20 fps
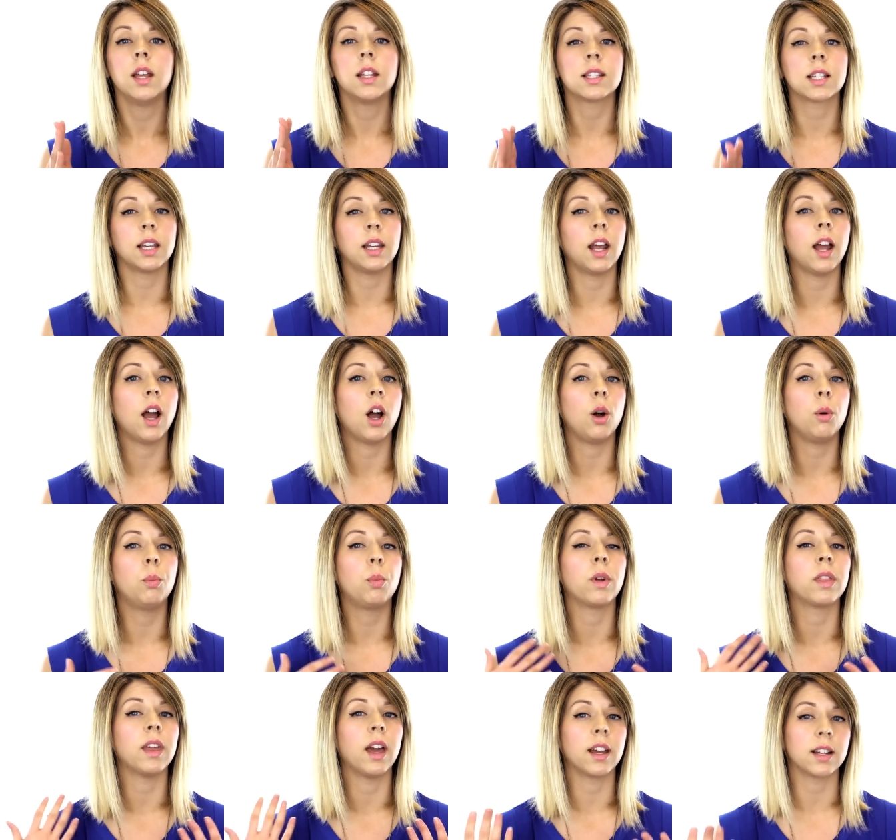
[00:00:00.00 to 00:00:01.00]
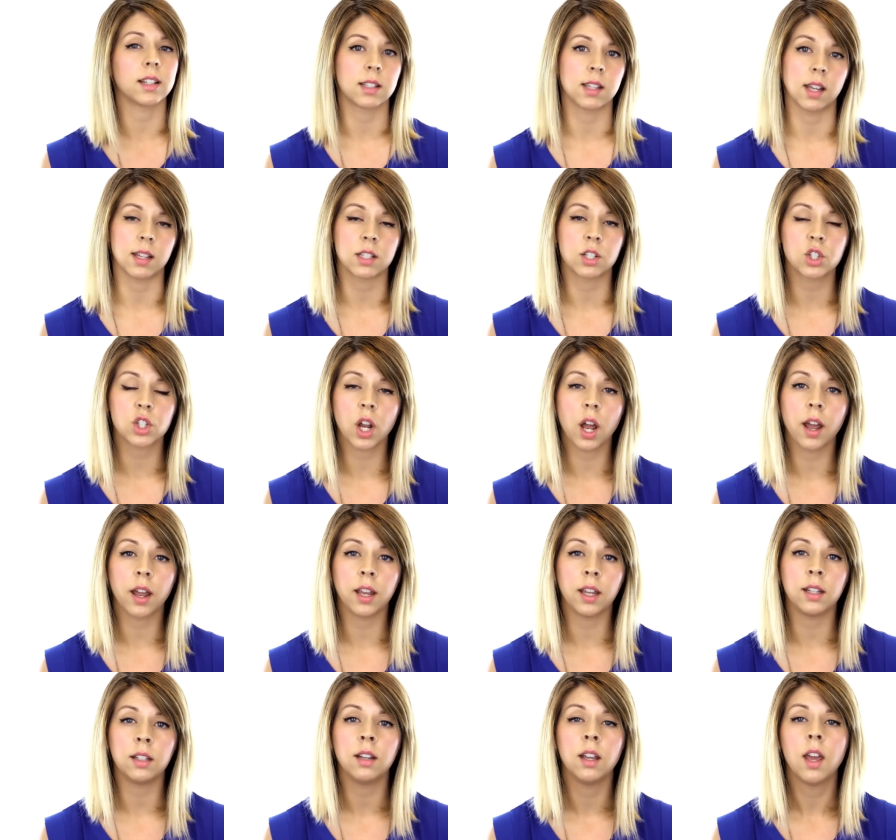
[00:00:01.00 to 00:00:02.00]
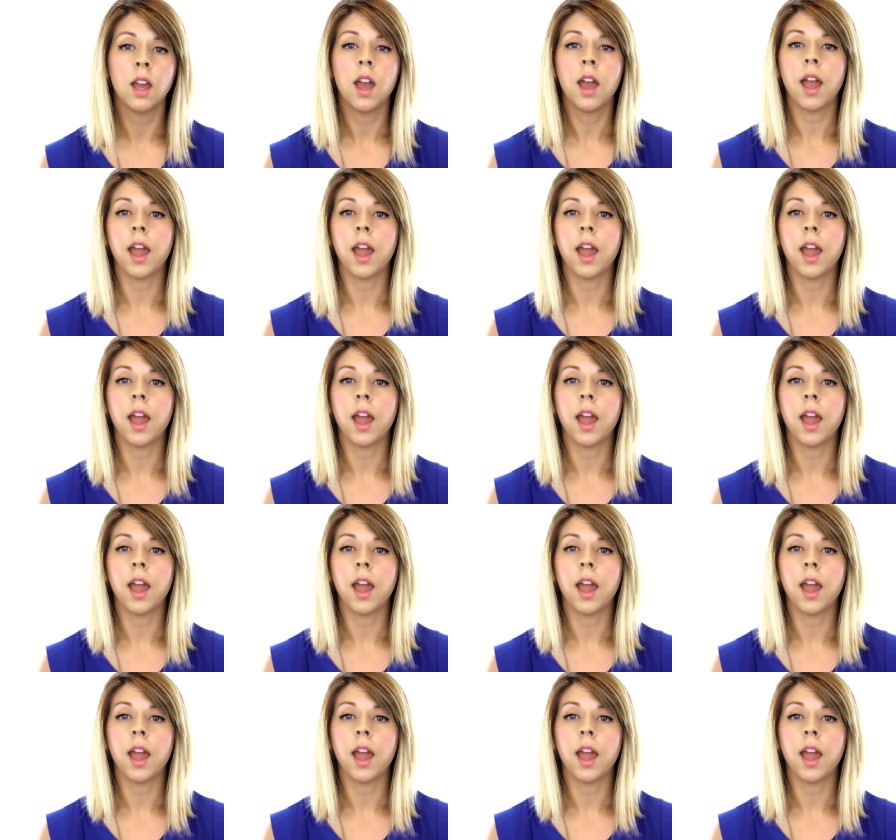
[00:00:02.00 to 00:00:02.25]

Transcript: It's gonna help with excess shine